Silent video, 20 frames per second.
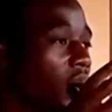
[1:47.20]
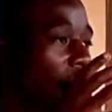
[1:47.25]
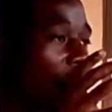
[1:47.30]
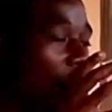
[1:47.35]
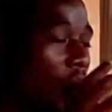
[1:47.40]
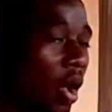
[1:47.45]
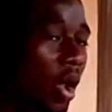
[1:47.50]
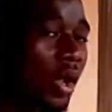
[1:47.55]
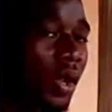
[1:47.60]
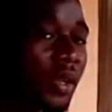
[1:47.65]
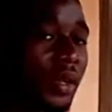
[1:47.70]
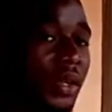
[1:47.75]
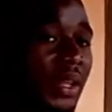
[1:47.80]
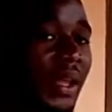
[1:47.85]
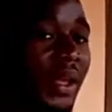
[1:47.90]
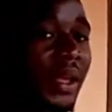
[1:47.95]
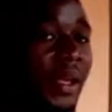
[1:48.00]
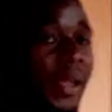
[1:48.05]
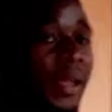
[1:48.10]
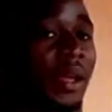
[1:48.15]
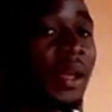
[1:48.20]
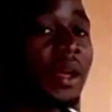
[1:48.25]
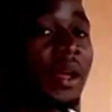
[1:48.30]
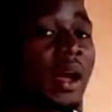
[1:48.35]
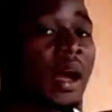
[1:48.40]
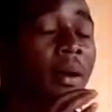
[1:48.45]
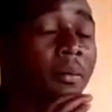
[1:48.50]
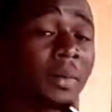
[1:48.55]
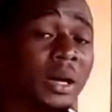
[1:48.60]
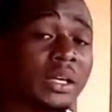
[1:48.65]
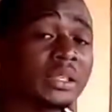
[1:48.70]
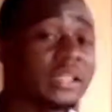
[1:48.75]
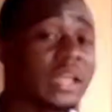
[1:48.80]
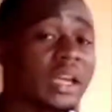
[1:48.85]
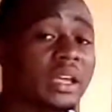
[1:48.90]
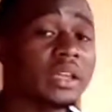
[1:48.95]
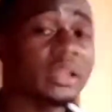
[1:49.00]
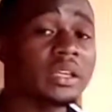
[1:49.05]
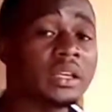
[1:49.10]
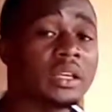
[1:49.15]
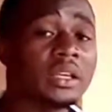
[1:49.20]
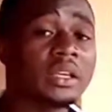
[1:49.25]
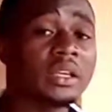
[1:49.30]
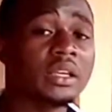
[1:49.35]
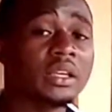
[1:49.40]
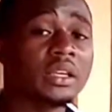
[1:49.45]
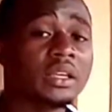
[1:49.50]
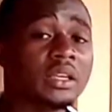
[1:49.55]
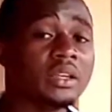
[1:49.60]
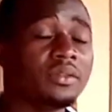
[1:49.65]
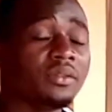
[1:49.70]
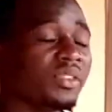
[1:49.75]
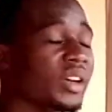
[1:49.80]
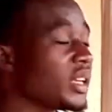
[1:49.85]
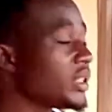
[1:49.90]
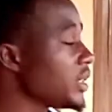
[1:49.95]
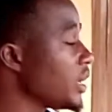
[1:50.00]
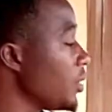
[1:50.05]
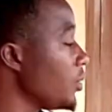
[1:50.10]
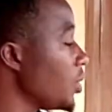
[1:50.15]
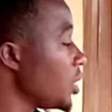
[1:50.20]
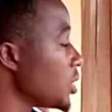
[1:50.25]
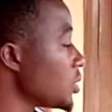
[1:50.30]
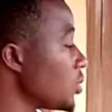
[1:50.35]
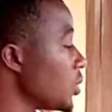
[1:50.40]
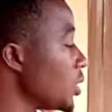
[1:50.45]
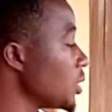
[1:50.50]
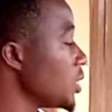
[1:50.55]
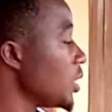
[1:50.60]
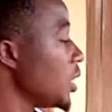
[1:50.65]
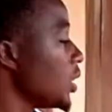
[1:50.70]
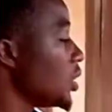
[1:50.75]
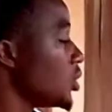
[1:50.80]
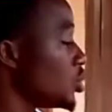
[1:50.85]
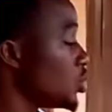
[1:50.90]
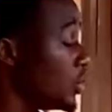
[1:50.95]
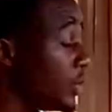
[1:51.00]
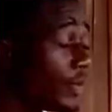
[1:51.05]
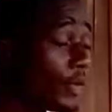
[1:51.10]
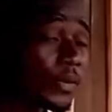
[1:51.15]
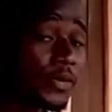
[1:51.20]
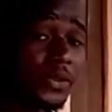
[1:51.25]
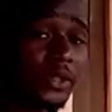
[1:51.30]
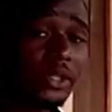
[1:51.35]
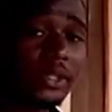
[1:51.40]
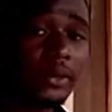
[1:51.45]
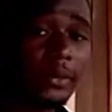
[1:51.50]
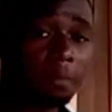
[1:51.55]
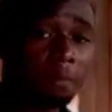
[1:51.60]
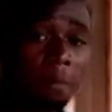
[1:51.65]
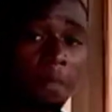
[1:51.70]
all the amount that he invested was what? 250.